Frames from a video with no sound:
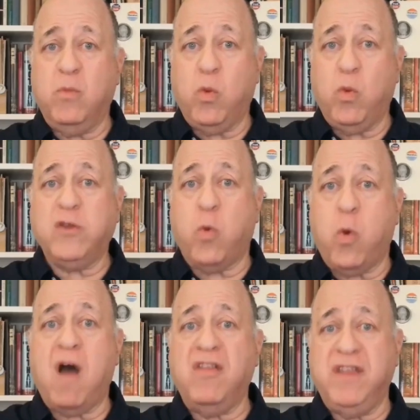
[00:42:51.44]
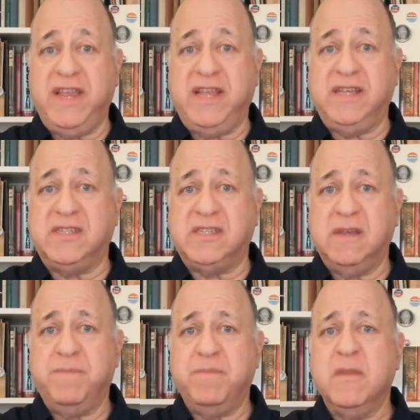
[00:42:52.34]
what qualities.
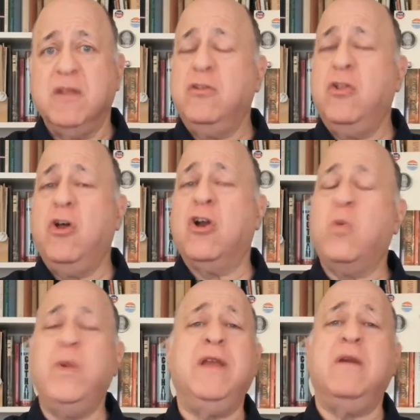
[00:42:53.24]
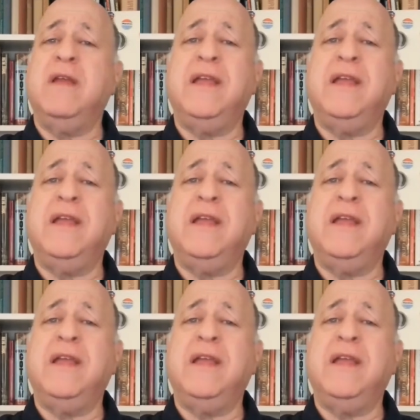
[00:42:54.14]
Look, we're